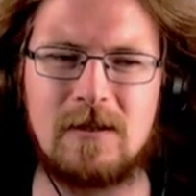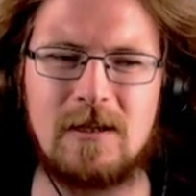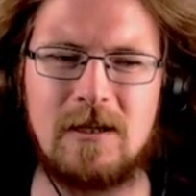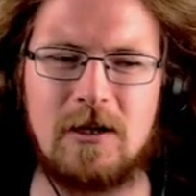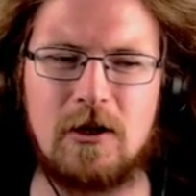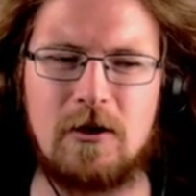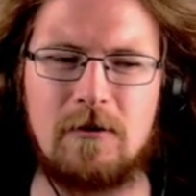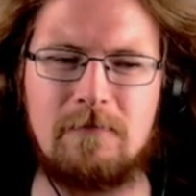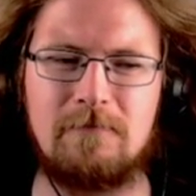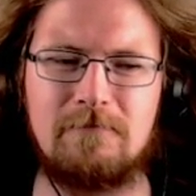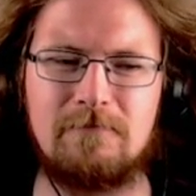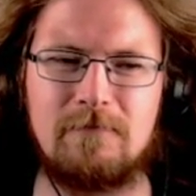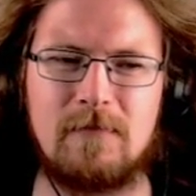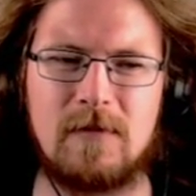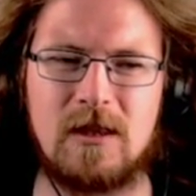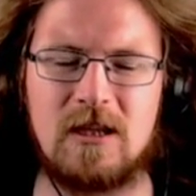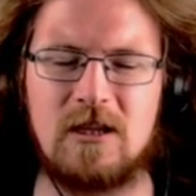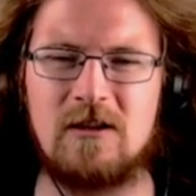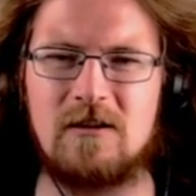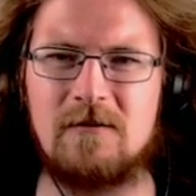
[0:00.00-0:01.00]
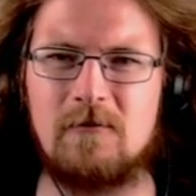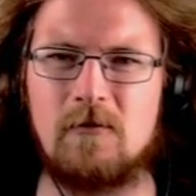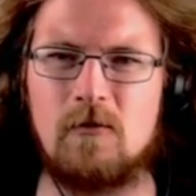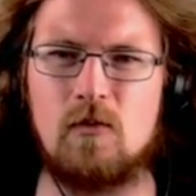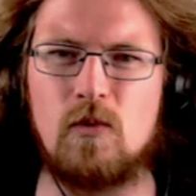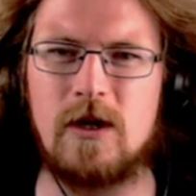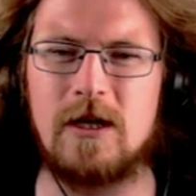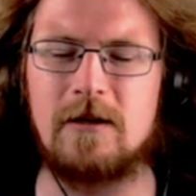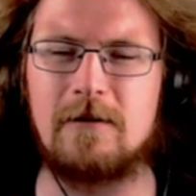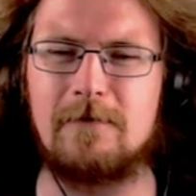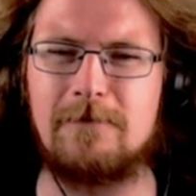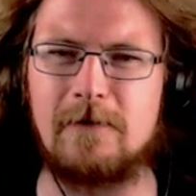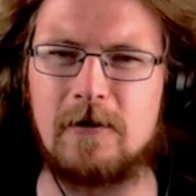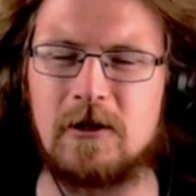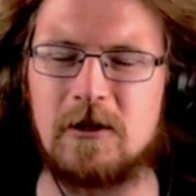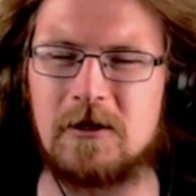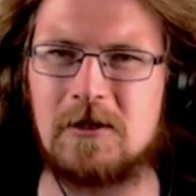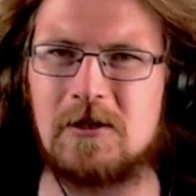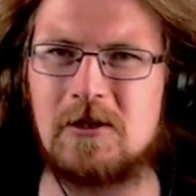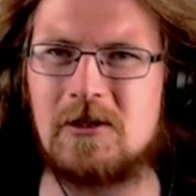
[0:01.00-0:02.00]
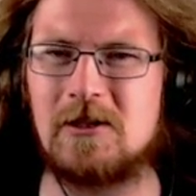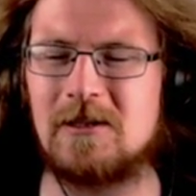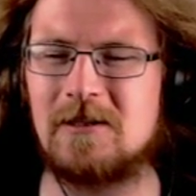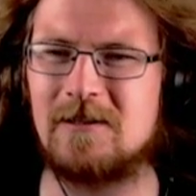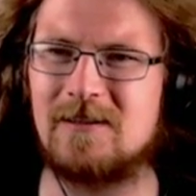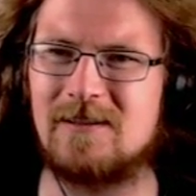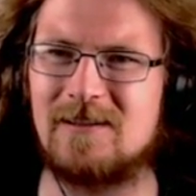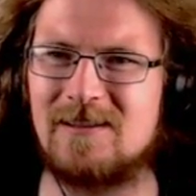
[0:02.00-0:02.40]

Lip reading: know, your weird fungus.